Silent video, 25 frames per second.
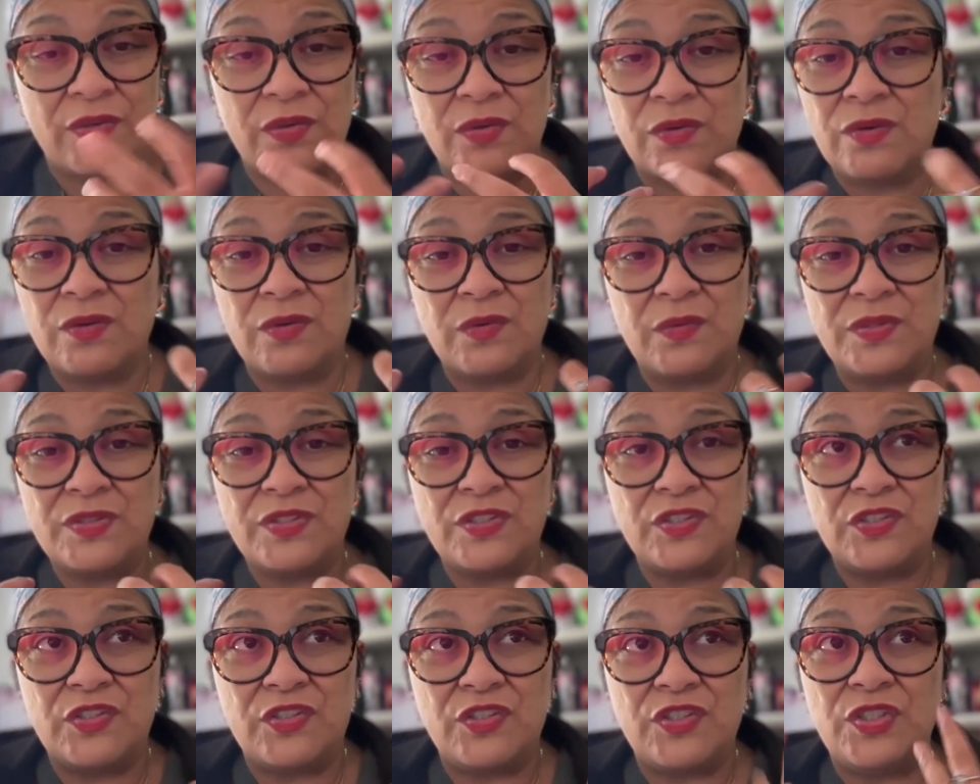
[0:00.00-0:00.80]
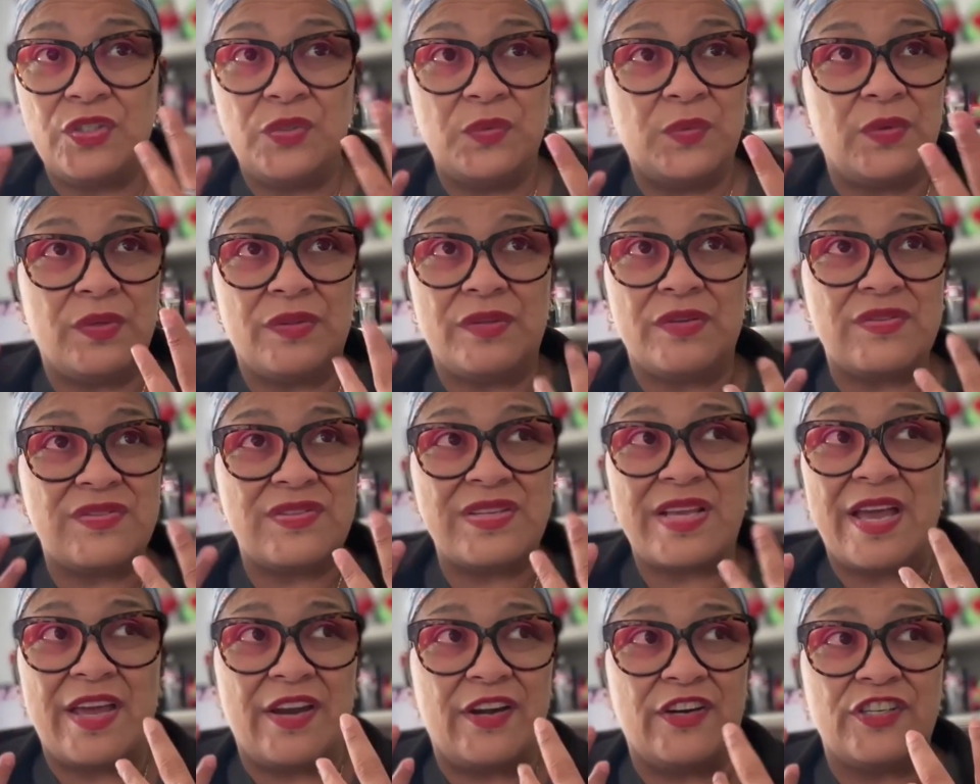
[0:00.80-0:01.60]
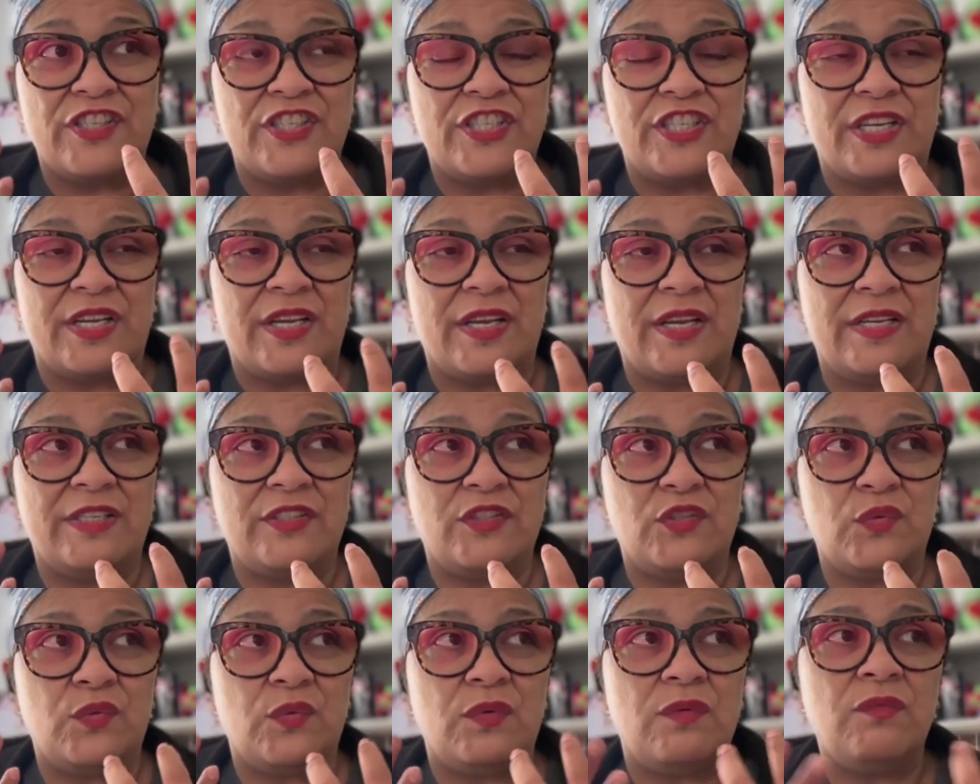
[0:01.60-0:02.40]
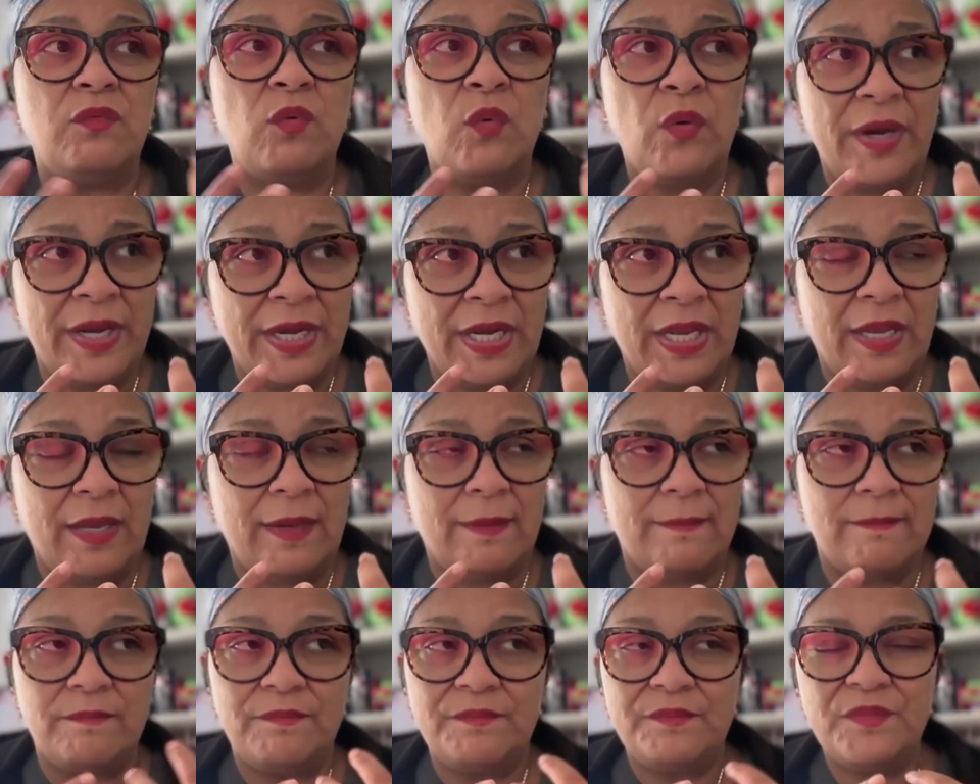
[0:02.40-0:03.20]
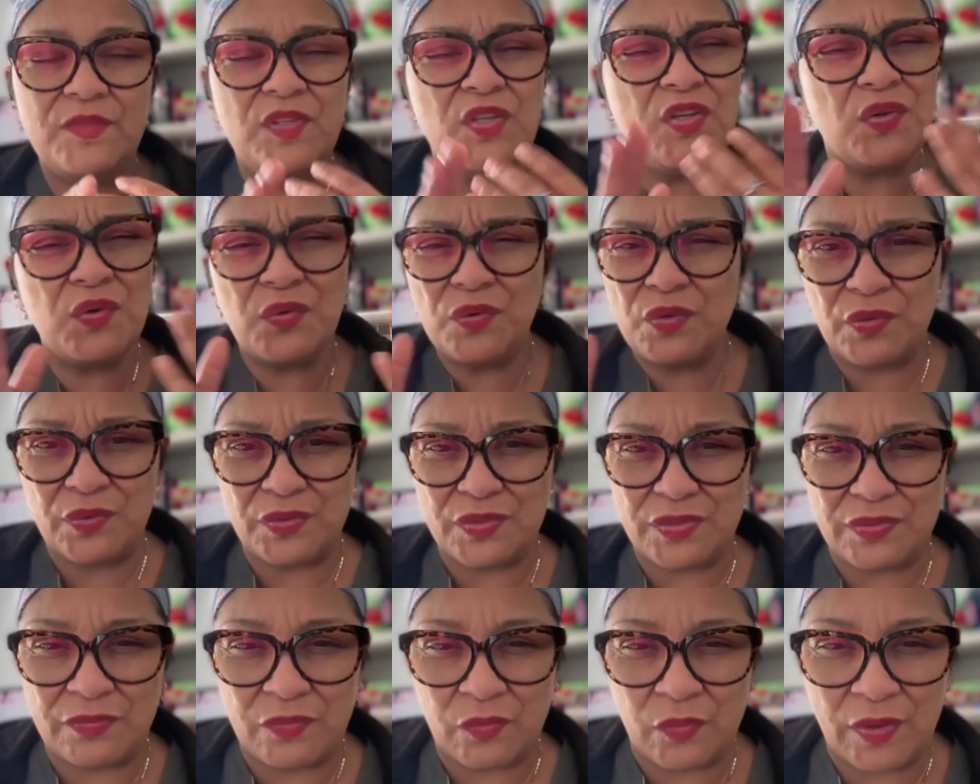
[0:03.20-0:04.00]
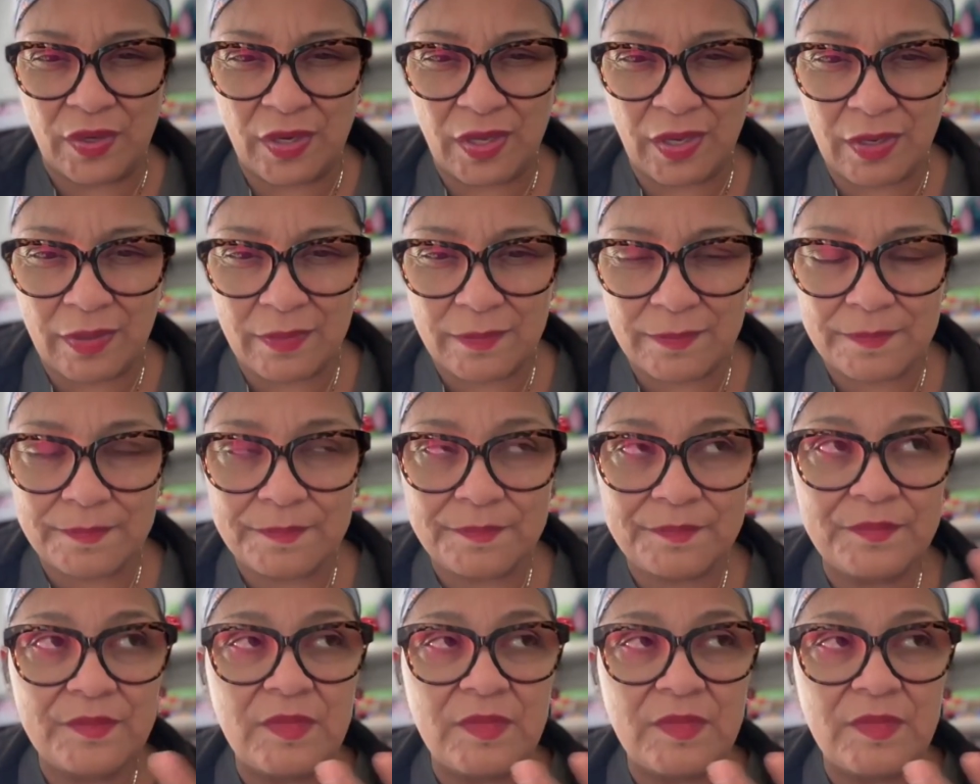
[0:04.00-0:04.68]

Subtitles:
You don't know what to do with this energy, and to avoid it, you don't know what's avoiding.